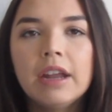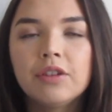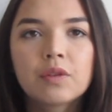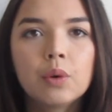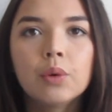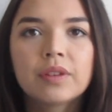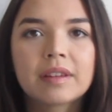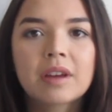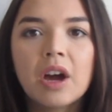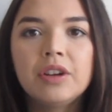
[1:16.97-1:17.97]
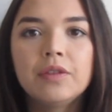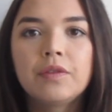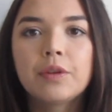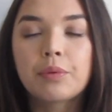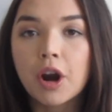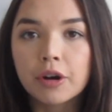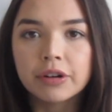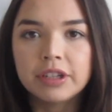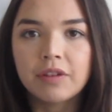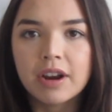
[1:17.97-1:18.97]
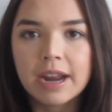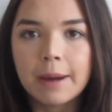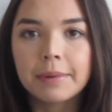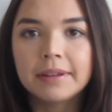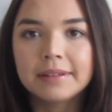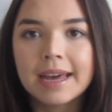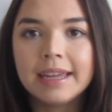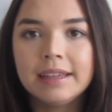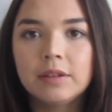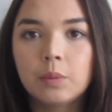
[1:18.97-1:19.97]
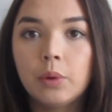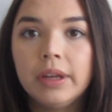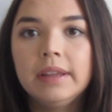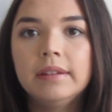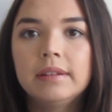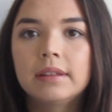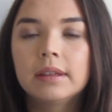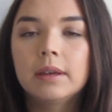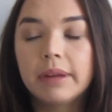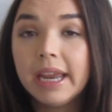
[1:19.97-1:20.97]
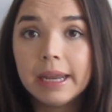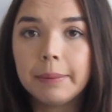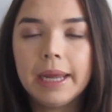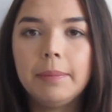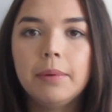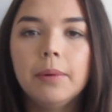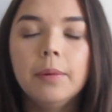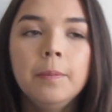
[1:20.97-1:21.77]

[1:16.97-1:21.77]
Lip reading: and of course that's kind of the priority right now because that is what is killing people,